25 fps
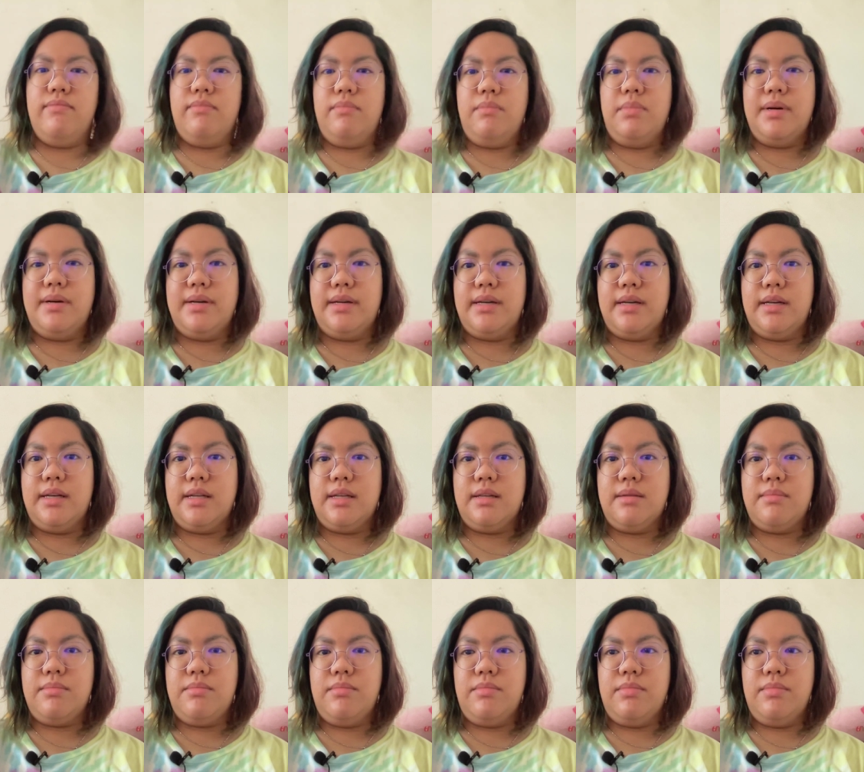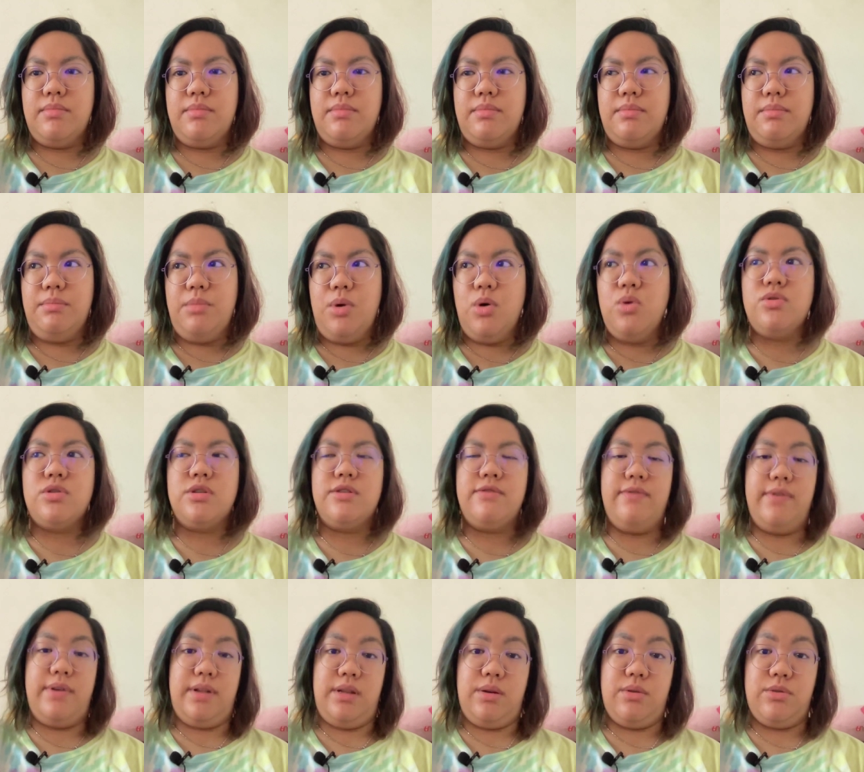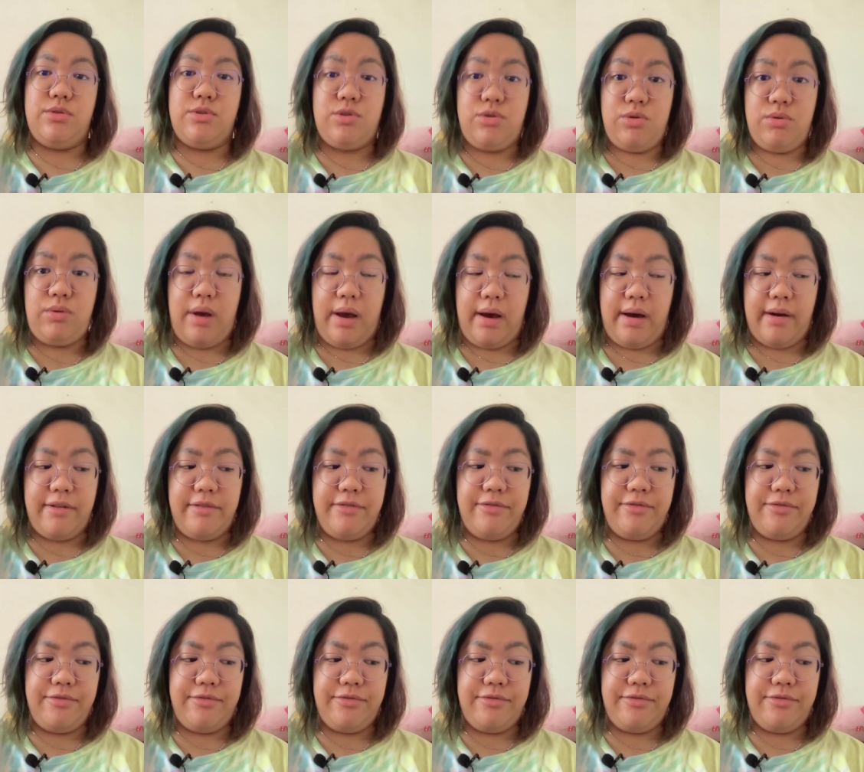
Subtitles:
but most videos do have.